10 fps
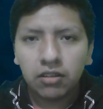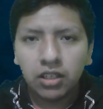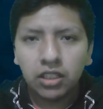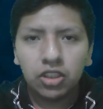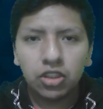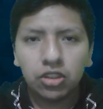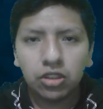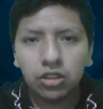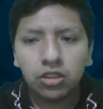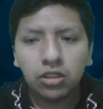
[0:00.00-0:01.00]

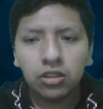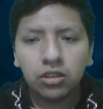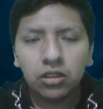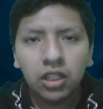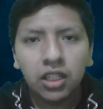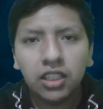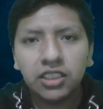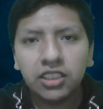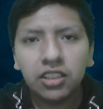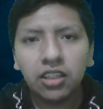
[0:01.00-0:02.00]
So
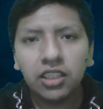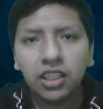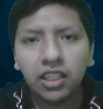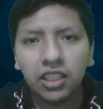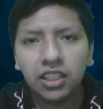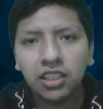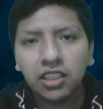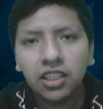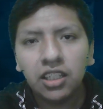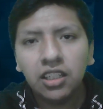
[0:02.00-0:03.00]
studying
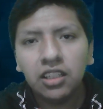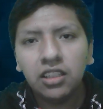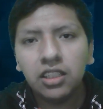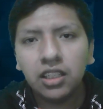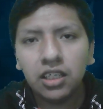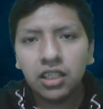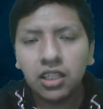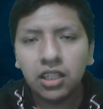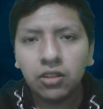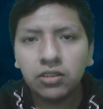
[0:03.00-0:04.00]

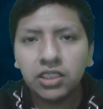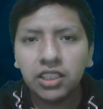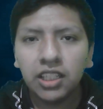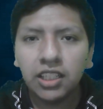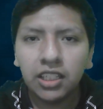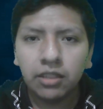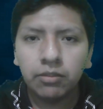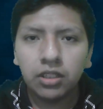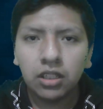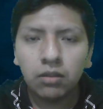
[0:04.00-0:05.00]
the auxiliary
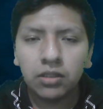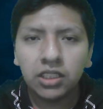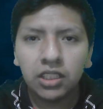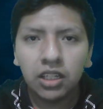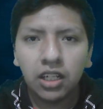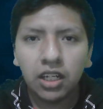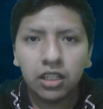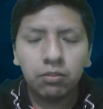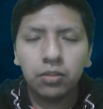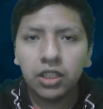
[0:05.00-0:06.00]
verbs are
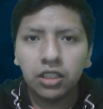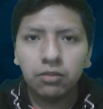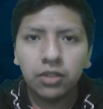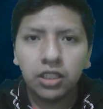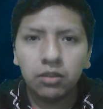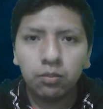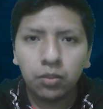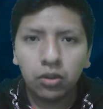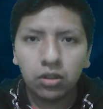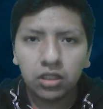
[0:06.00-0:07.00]
very
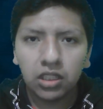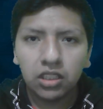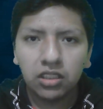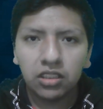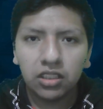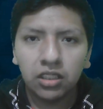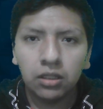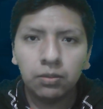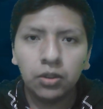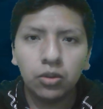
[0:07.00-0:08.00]
important
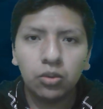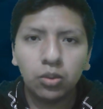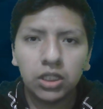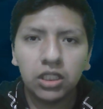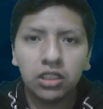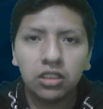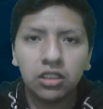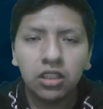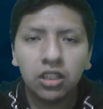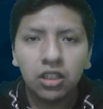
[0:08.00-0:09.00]
if you want
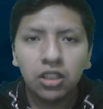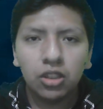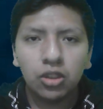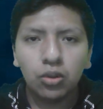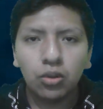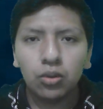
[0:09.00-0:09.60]
to